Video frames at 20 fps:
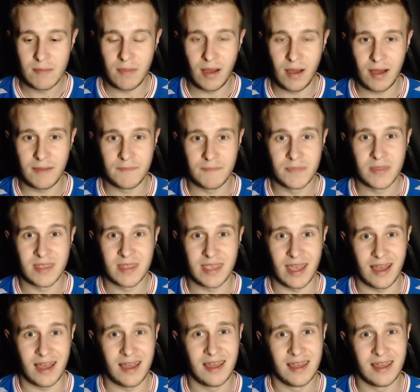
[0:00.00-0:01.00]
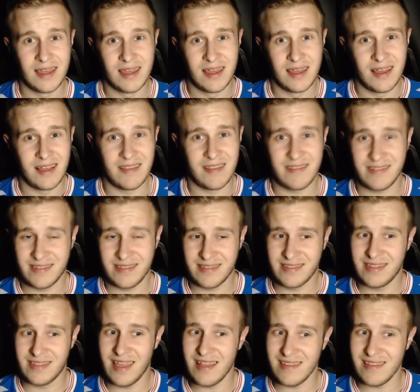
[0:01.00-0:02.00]
But yeah, it
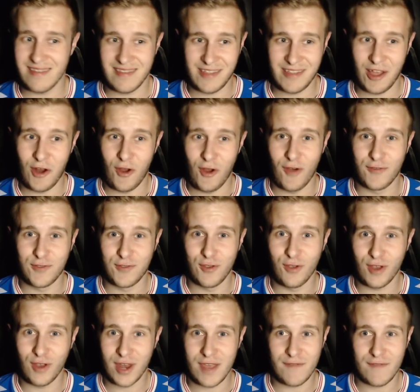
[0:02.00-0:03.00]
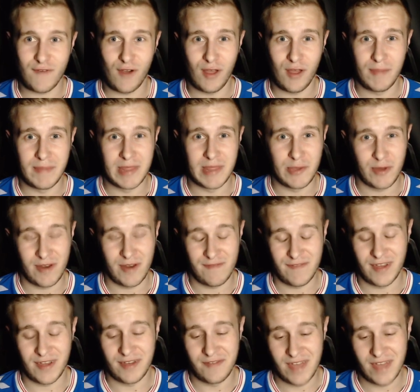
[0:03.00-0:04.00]
didn't start off too great for them, and they were
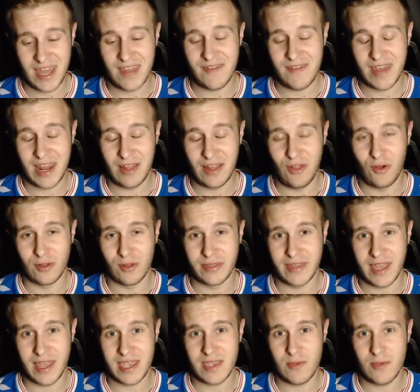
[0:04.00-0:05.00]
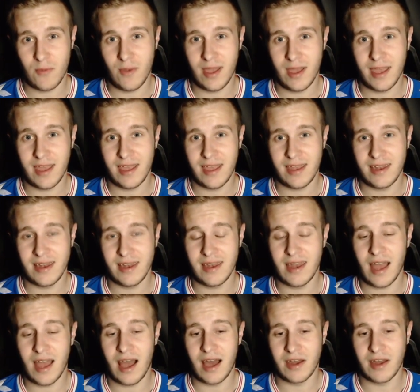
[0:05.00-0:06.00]
in for a very, very long night
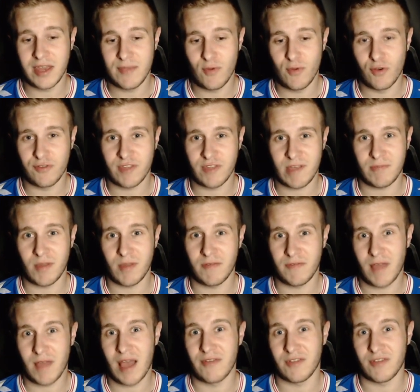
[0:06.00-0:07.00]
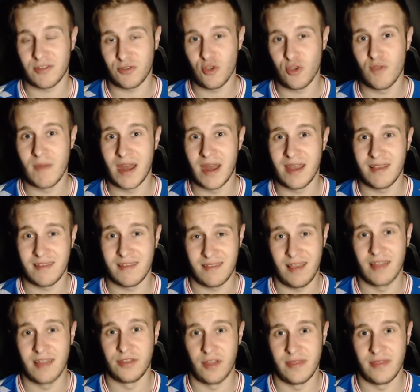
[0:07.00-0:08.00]
when Aribo stepped up after 2
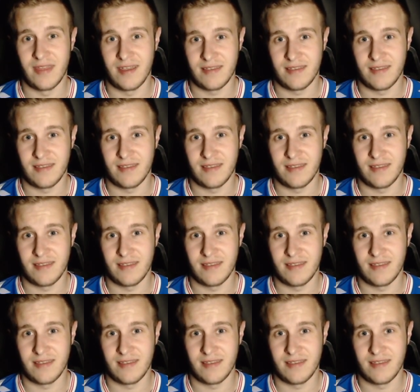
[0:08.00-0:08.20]
minutes and done